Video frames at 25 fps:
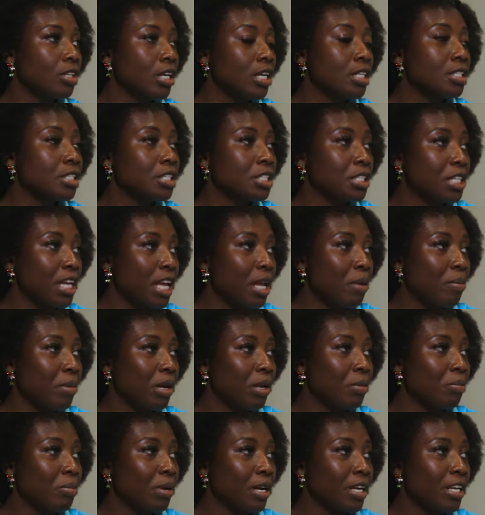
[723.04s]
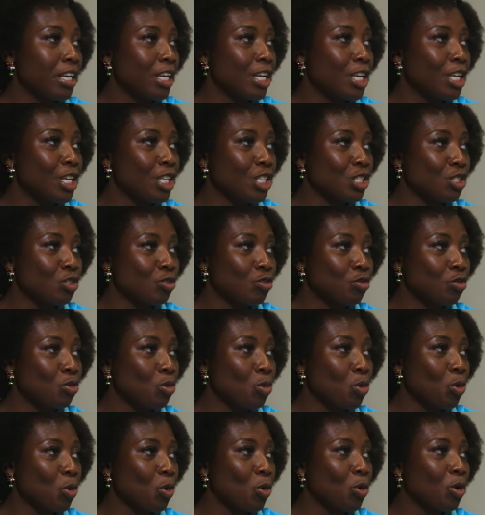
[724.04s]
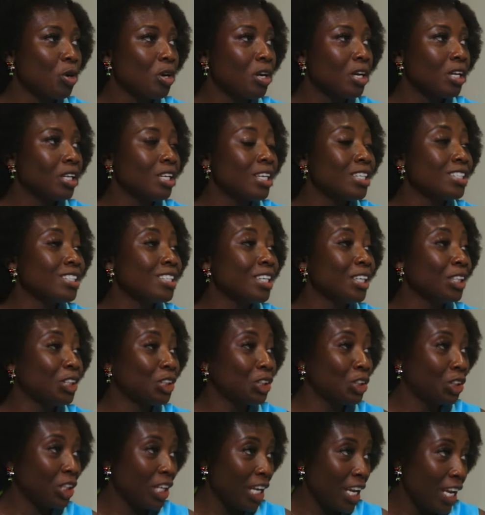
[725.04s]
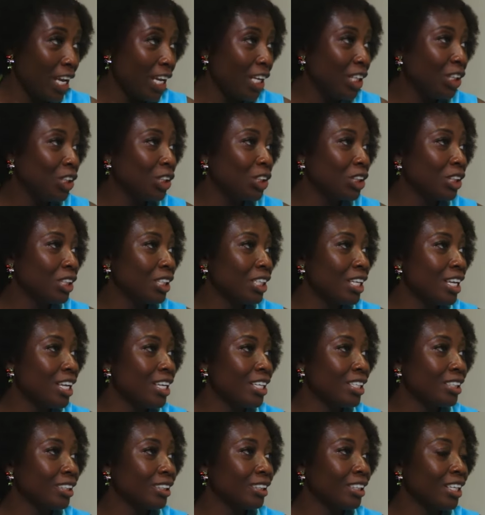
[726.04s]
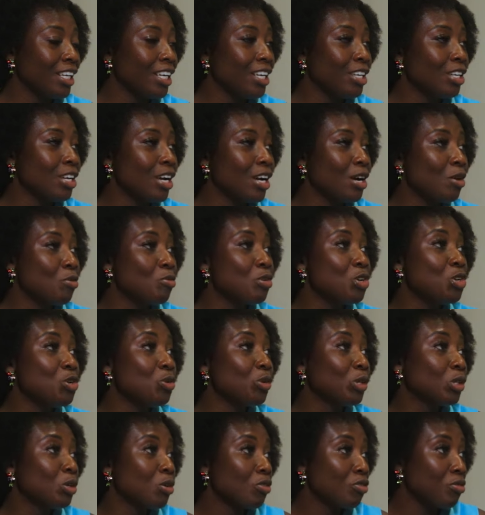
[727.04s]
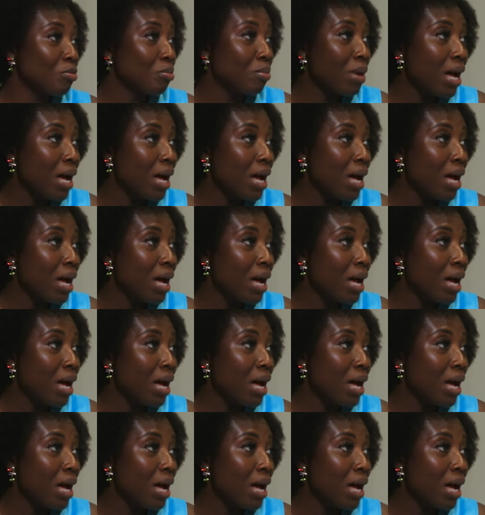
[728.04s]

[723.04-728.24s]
entertainment, but is for, let's say, change, let's say, renewal of